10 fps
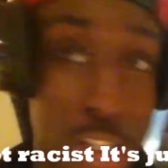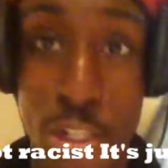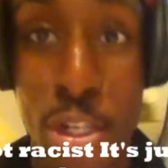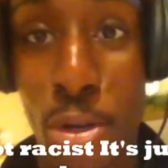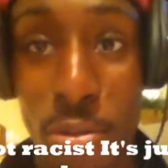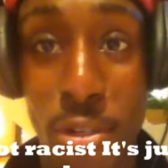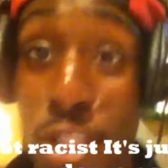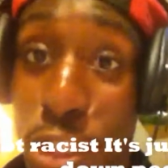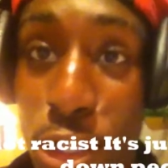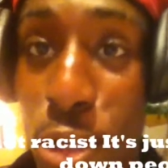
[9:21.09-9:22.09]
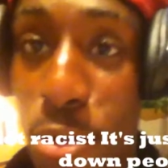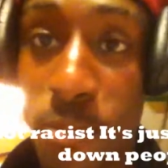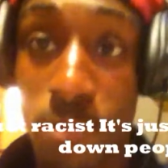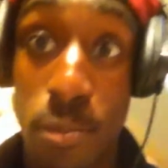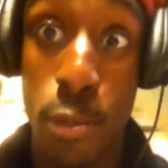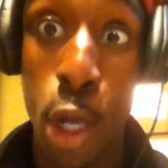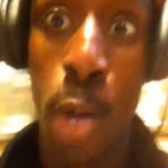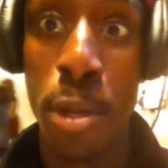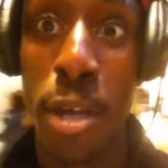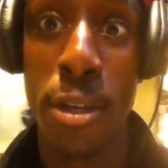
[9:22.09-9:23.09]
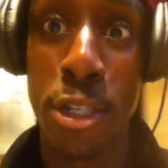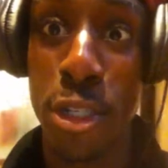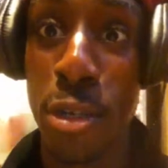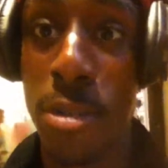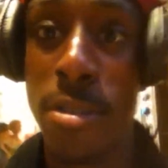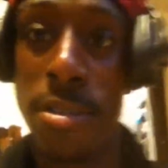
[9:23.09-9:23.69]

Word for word: It's just a joke. It's just a joke. Calm down. It's a joke.